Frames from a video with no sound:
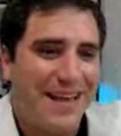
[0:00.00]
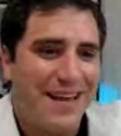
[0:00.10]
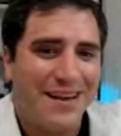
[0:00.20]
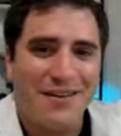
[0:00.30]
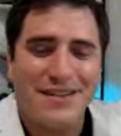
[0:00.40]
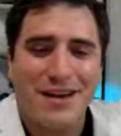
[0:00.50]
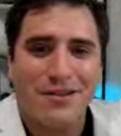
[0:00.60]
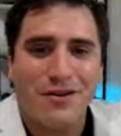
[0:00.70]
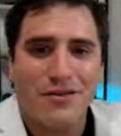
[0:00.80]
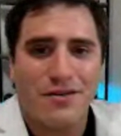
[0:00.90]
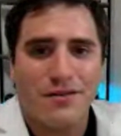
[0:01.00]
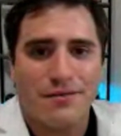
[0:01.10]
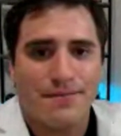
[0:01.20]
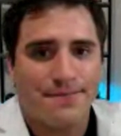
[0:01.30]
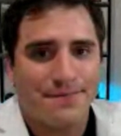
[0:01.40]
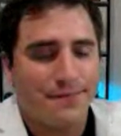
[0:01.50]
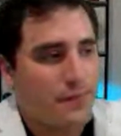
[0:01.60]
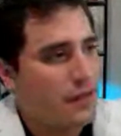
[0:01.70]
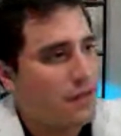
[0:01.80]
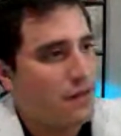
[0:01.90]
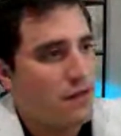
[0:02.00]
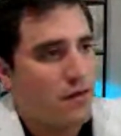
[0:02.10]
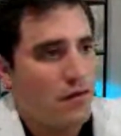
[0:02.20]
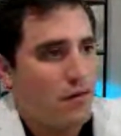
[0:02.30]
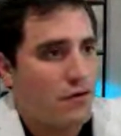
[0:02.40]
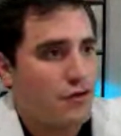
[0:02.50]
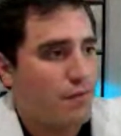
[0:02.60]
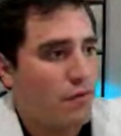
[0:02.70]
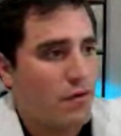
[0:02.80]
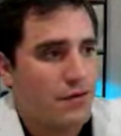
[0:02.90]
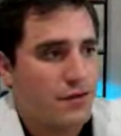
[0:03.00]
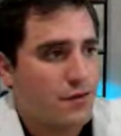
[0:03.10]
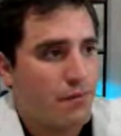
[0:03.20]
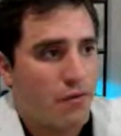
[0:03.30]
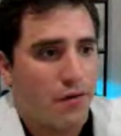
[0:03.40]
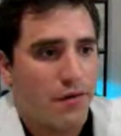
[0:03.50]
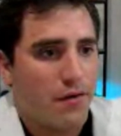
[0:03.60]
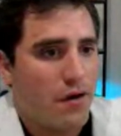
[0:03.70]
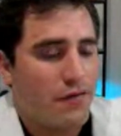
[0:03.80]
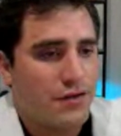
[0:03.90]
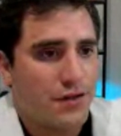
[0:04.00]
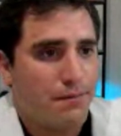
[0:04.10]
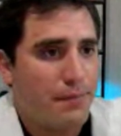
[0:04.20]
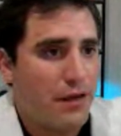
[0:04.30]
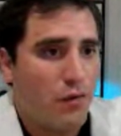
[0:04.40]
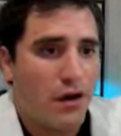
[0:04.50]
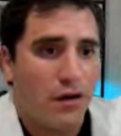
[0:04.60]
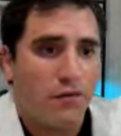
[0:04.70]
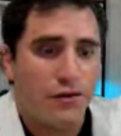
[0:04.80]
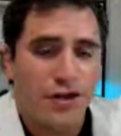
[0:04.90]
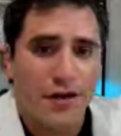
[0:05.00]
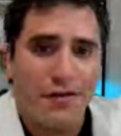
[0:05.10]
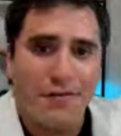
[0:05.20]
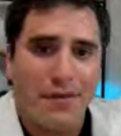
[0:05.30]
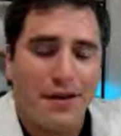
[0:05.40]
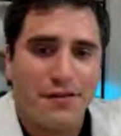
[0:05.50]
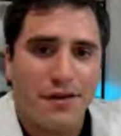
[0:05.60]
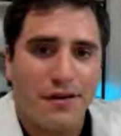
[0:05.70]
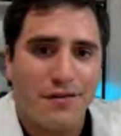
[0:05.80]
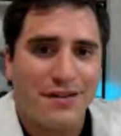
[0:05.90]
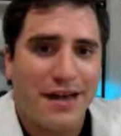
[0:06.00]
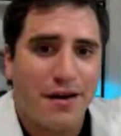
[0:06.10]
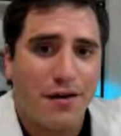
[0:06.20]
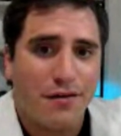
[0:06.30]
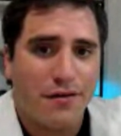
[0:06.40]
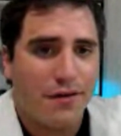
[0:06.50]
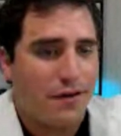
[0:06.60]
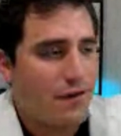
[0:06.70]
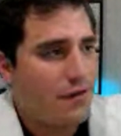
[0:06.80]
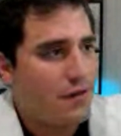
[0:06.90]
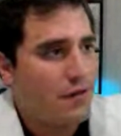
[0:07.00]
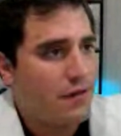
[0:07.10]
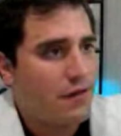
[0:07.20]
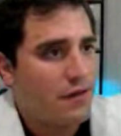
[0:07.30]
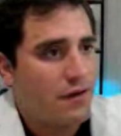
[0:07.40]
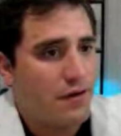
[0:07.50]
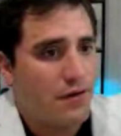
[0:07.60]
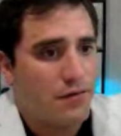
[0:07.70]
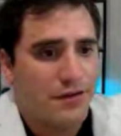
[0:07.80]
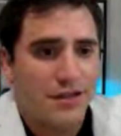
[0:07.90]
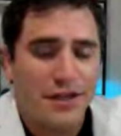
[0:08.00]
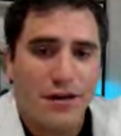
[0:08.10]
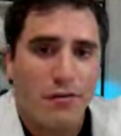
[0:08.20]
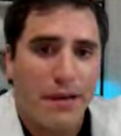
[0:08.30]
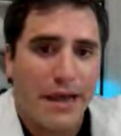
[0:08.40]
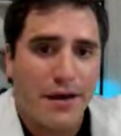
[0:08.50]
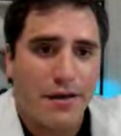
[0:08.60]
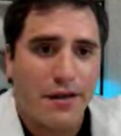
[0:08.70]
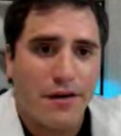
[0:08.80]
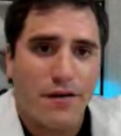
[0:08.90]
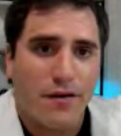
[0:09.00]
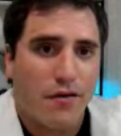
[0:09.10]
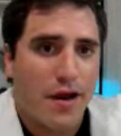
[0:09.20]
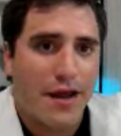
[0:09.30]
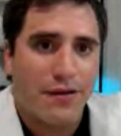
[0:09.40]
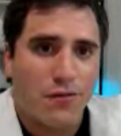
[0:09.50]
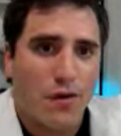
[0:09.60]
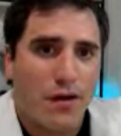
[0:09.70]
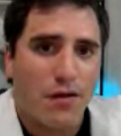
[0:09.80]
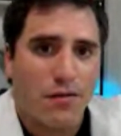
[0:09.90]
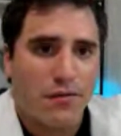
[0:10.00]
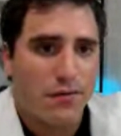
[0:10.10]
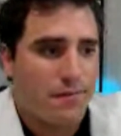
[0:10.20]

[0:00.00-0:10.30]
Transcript: here in town local. Want to support obviously Be Well Regenerative Medicine here in town. Destino Bea, they are great as well.